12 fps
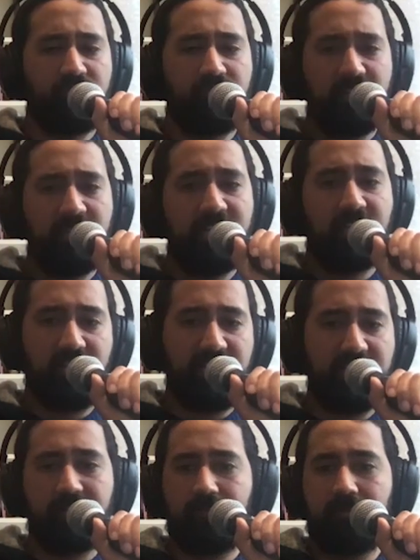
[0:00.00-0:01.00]
a really
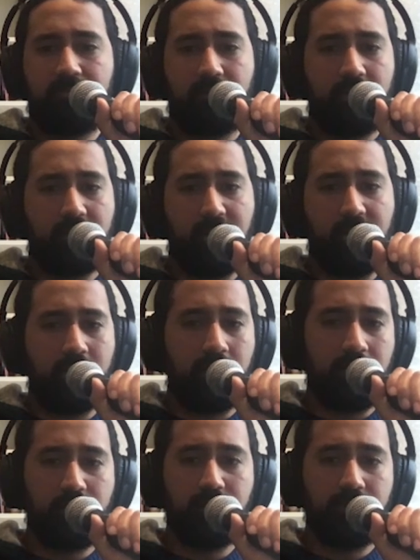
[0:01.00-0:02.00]
great kind of
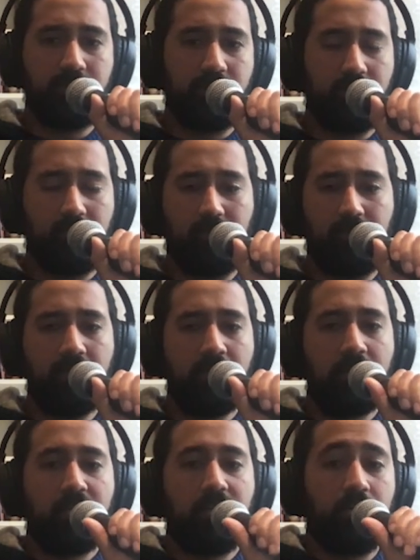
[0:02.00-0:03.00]
culture around,
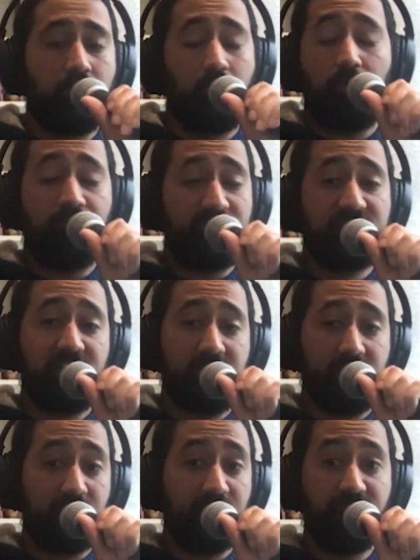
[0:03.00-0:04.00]
obviously
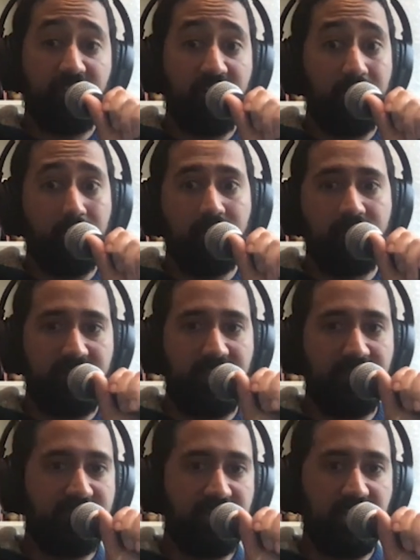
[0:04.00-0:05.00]
around film with
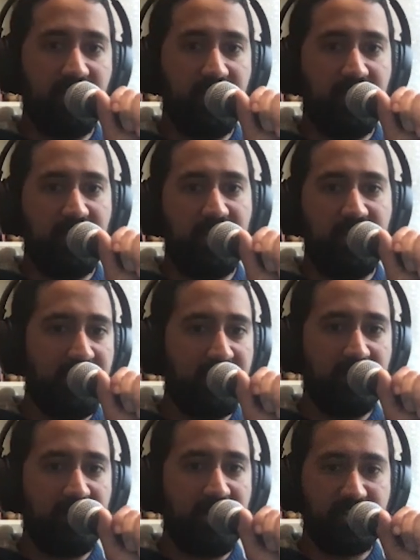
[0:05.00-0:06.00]
F T I I and
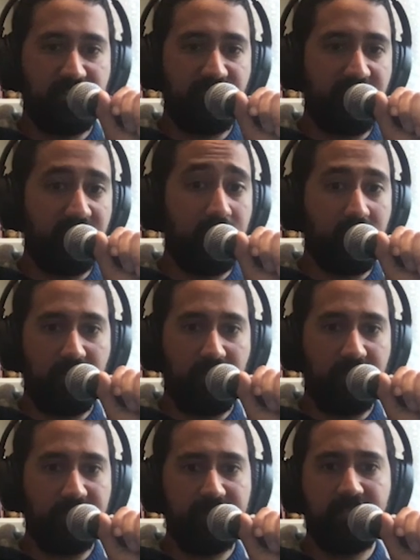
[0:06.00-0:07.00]
the National Film
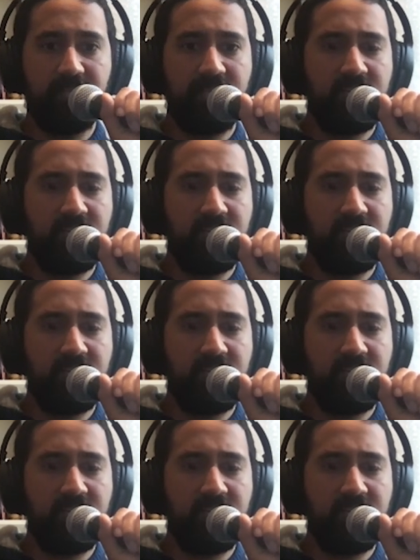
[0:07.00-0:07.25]
Archives.